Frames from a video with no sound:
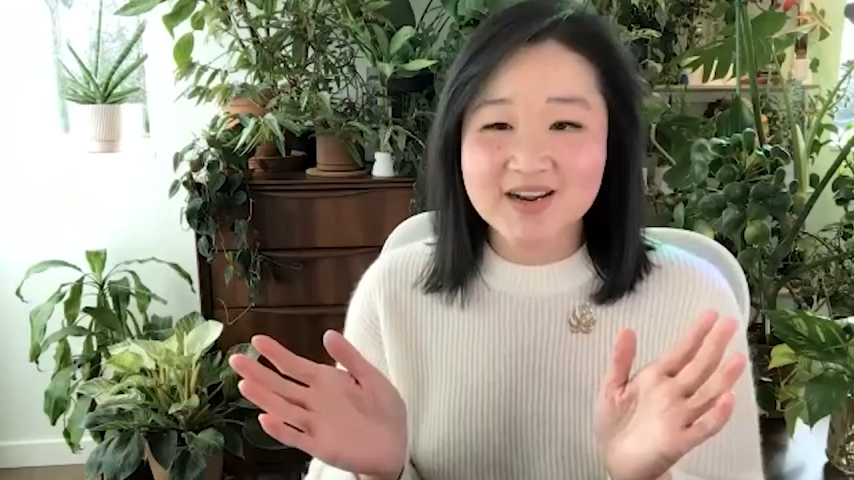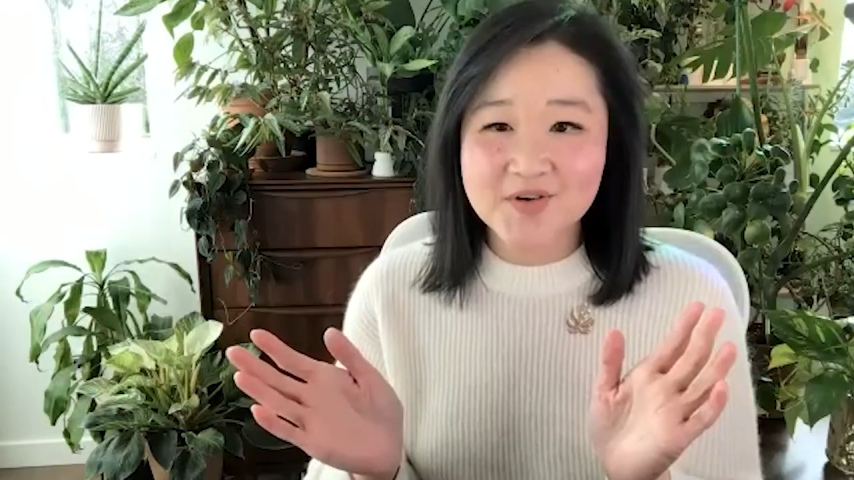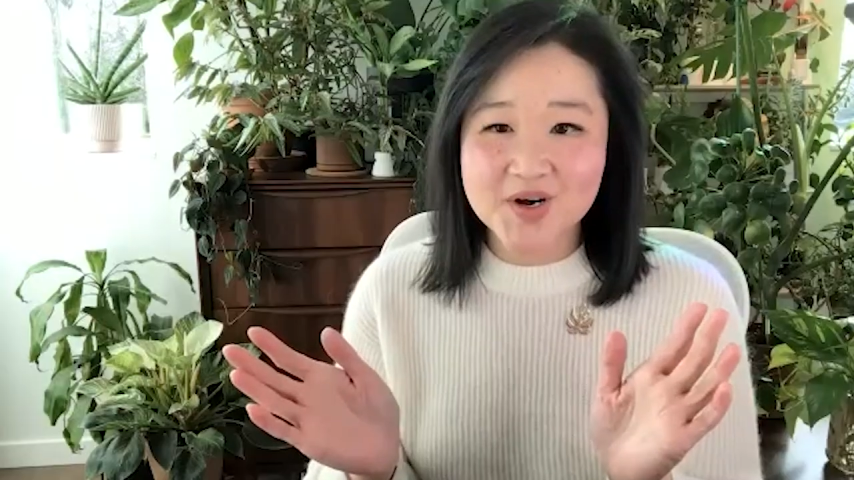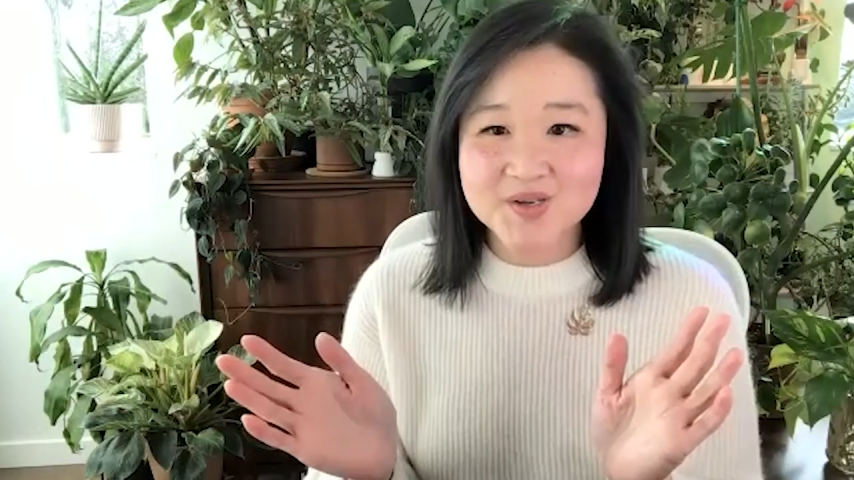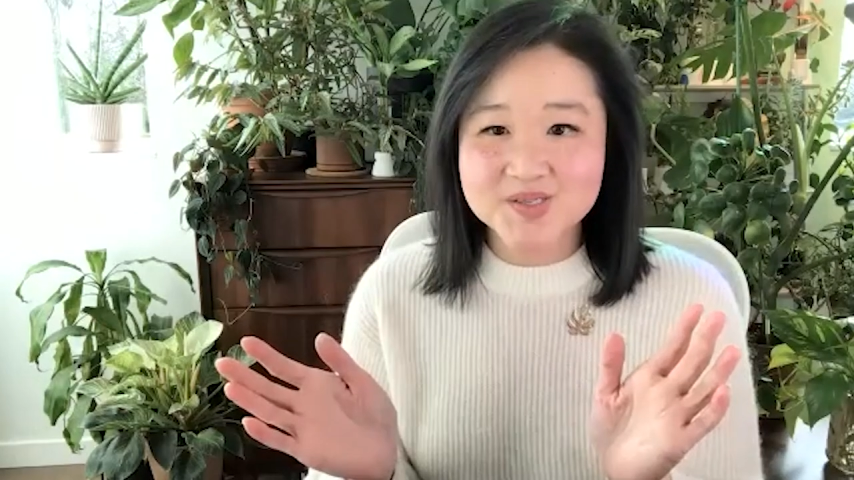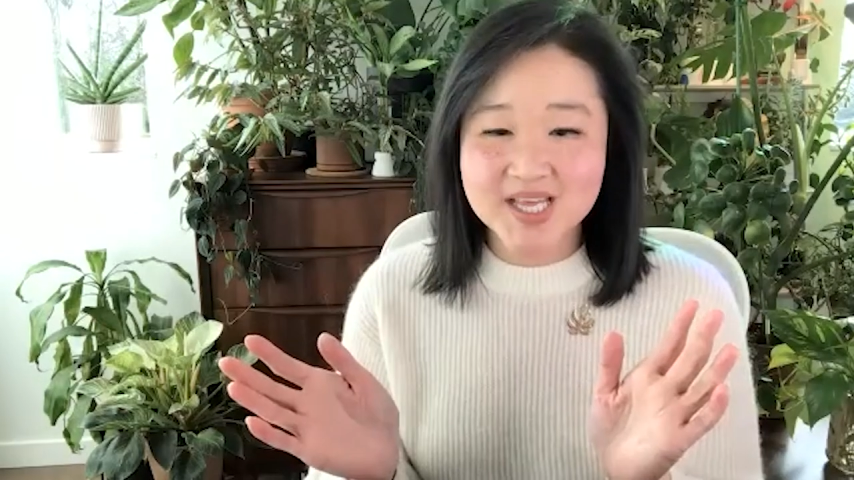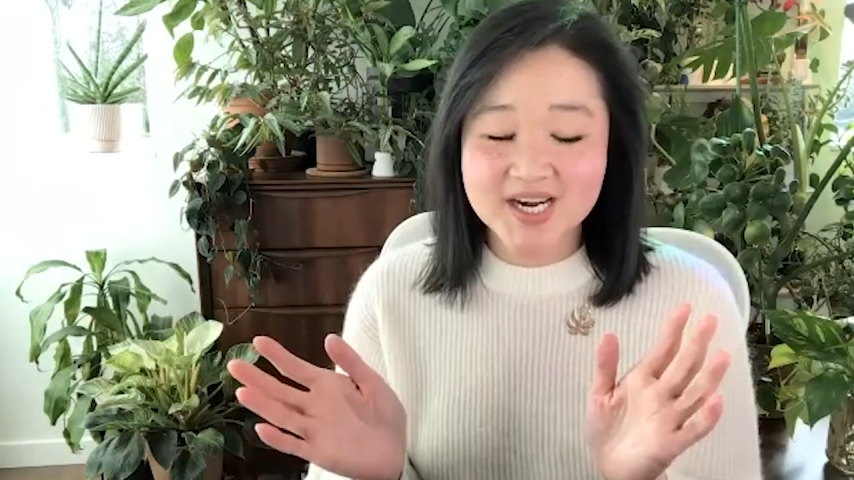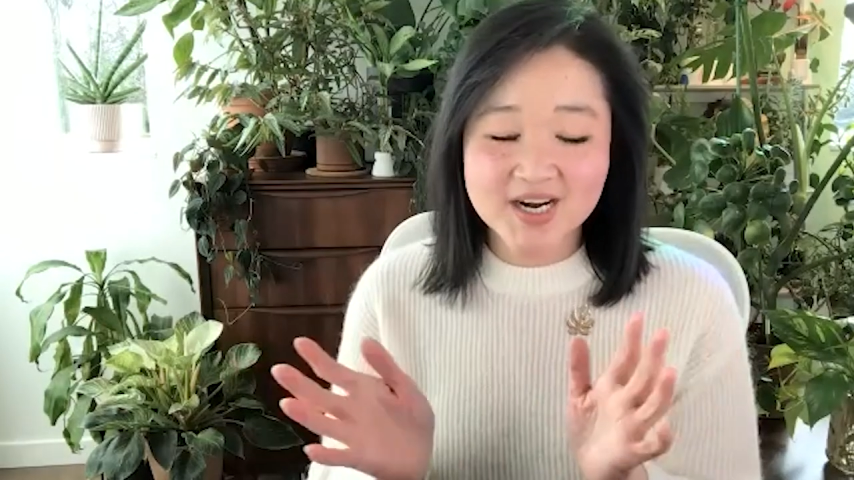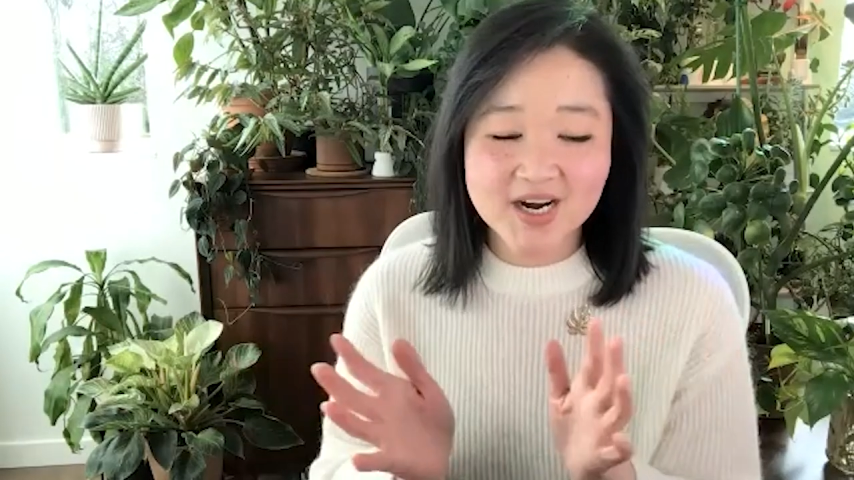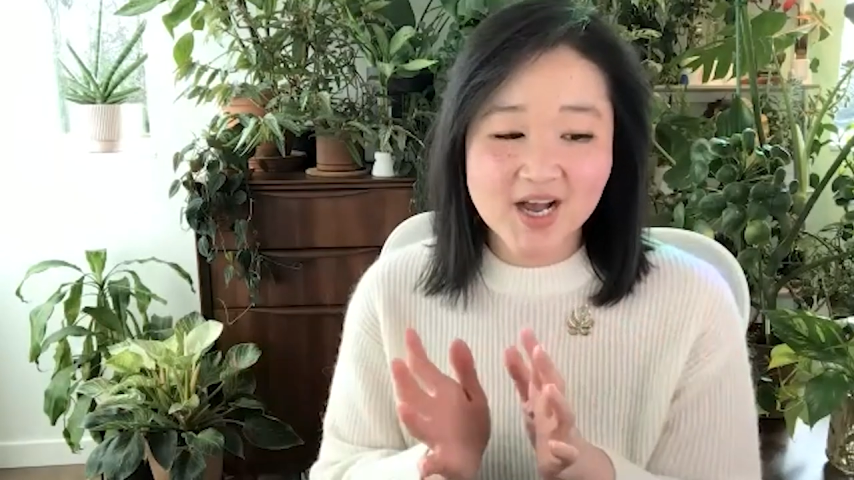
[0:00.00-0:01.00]
up for a
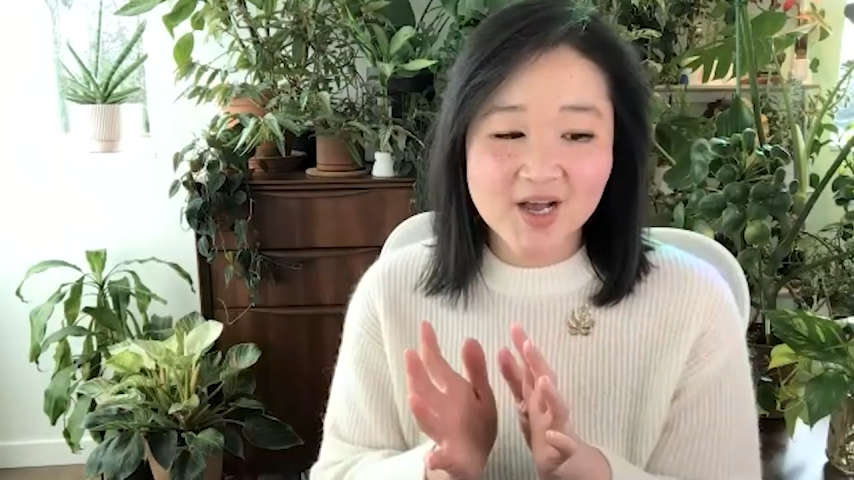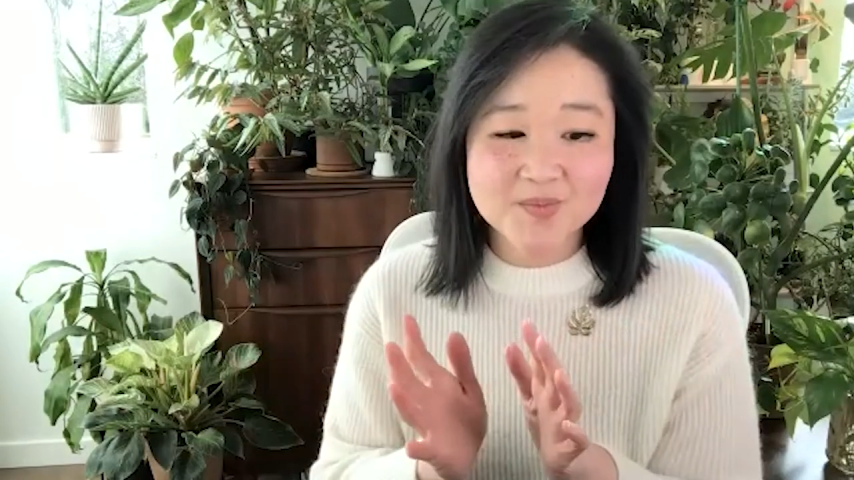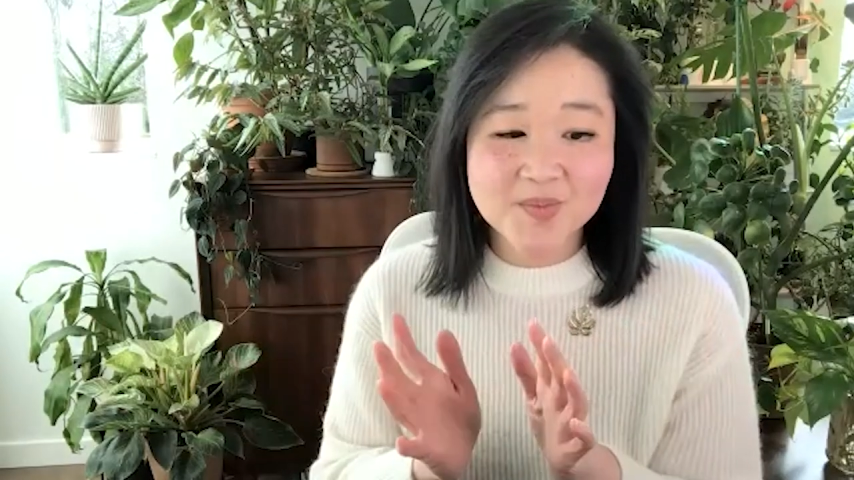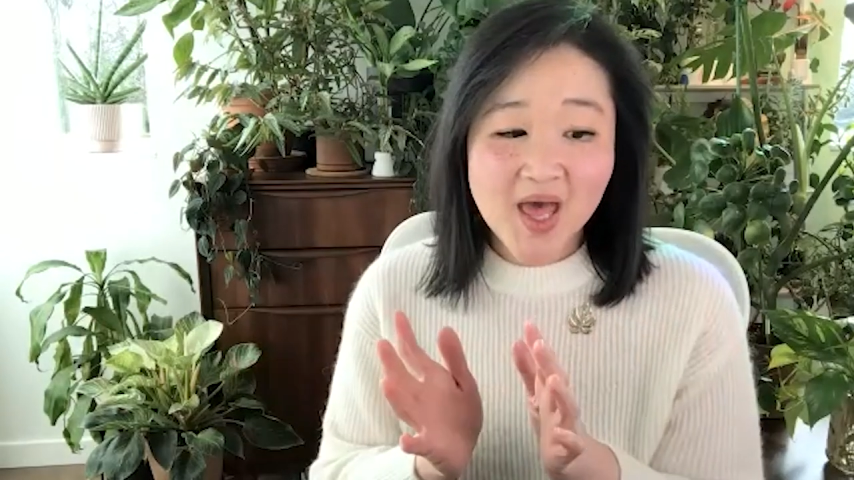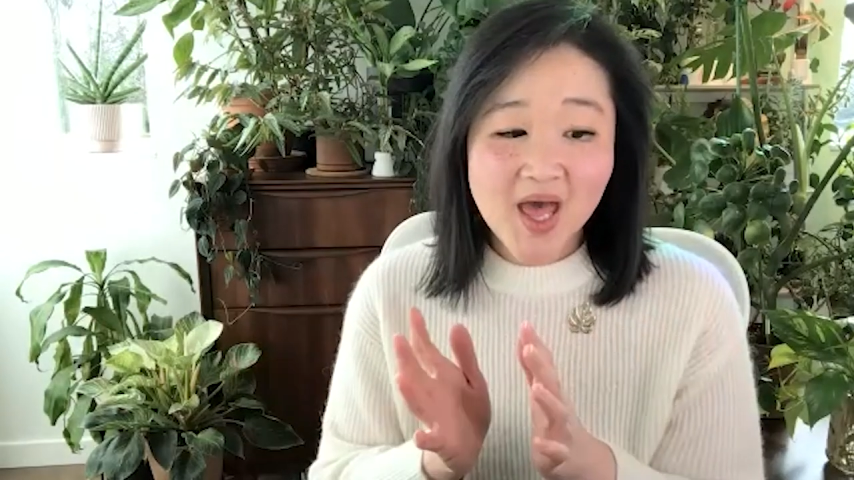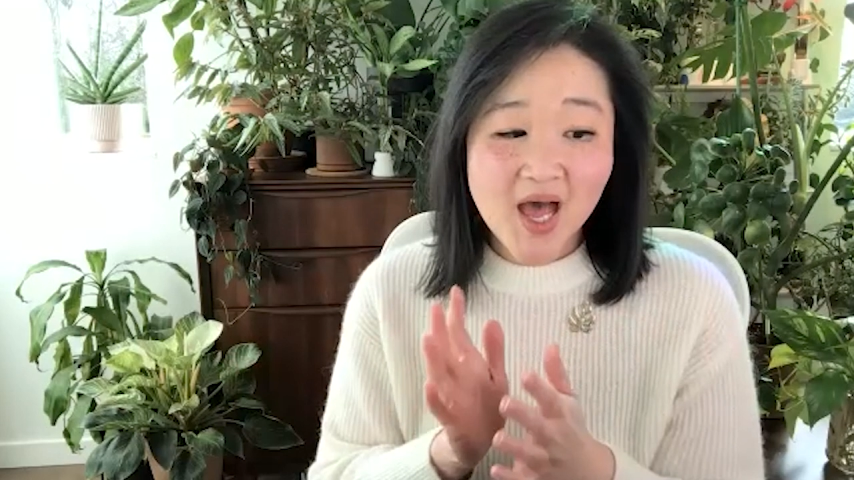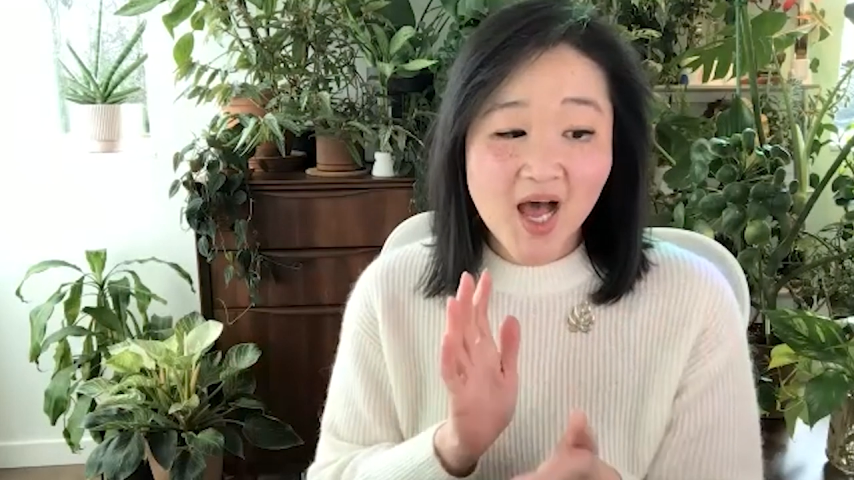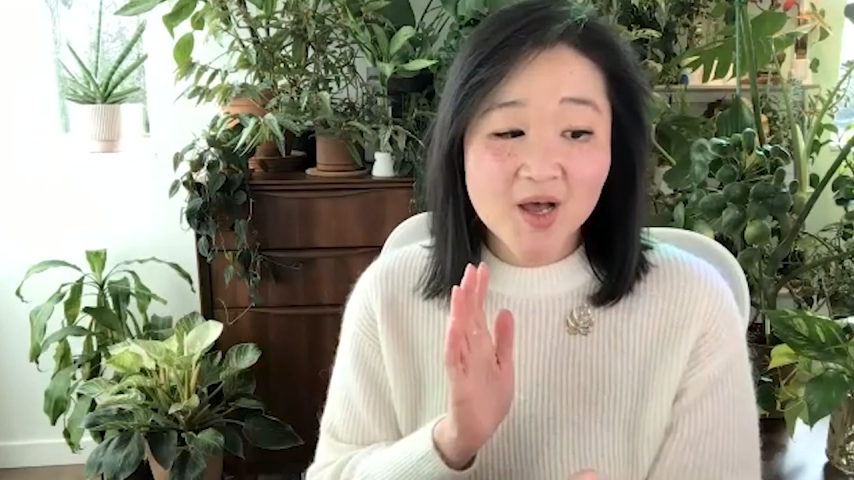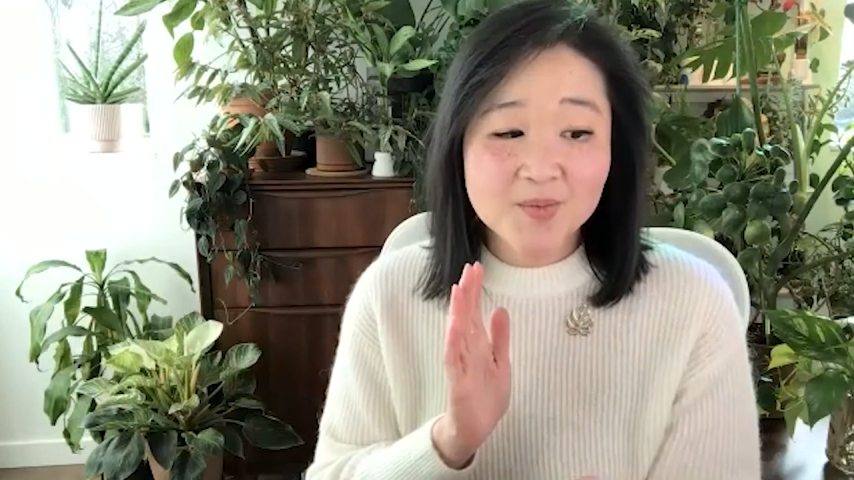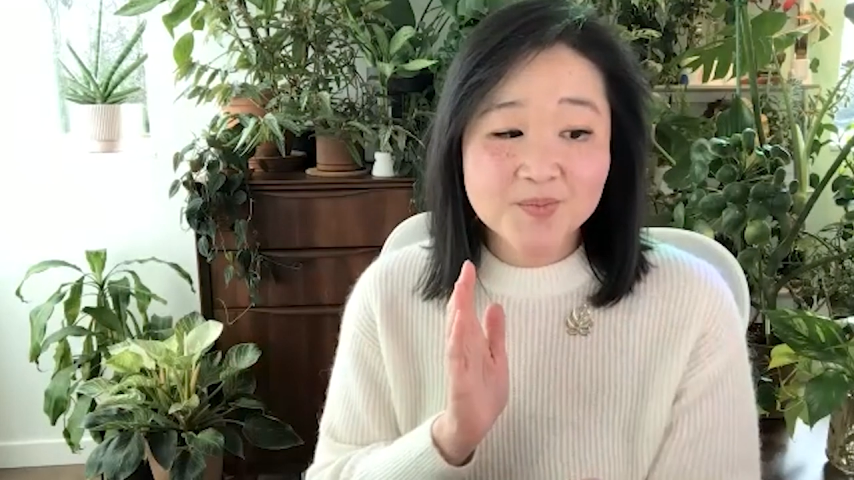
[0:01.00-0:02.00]
newsletter, um,
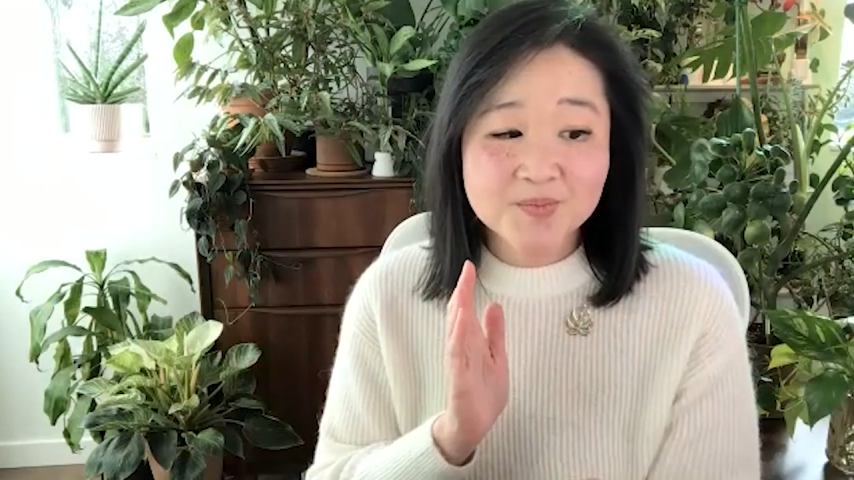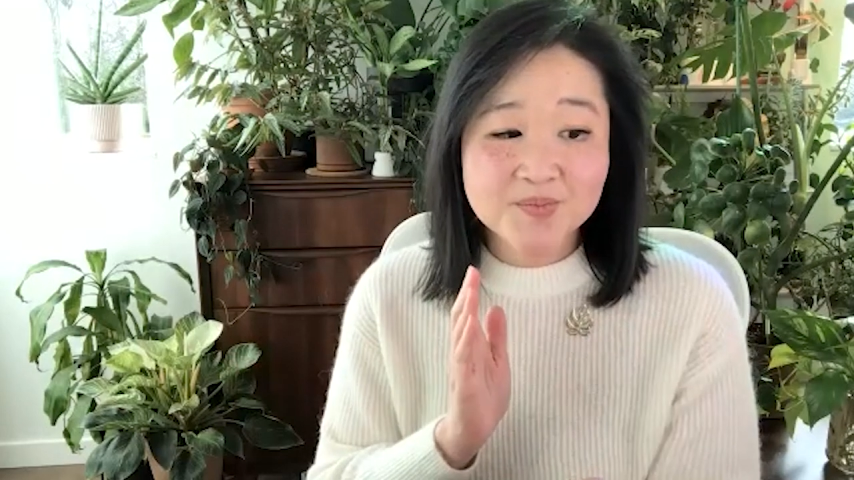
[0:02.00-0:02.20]
um,